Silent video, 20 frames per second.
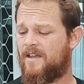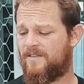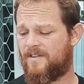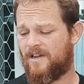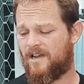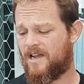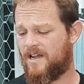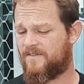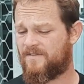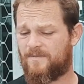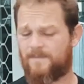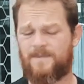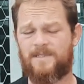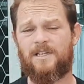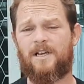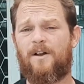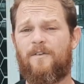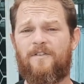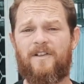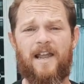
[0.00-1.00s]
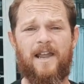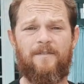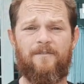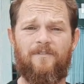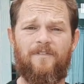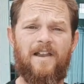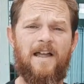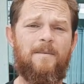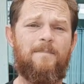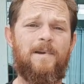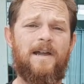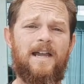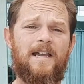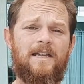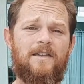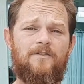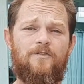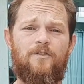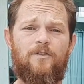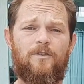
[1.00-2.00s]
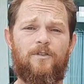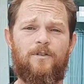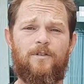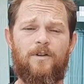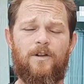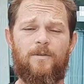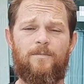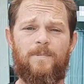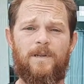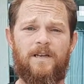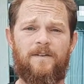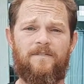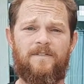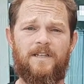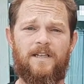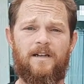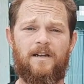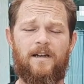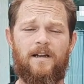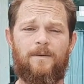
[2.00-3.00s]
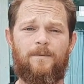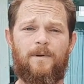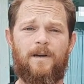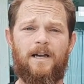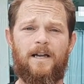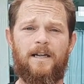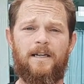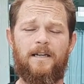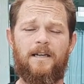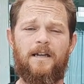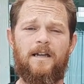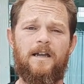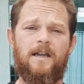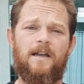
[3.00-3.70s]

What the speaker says: The hives themselves came flat pack if you've got a bit of DIY.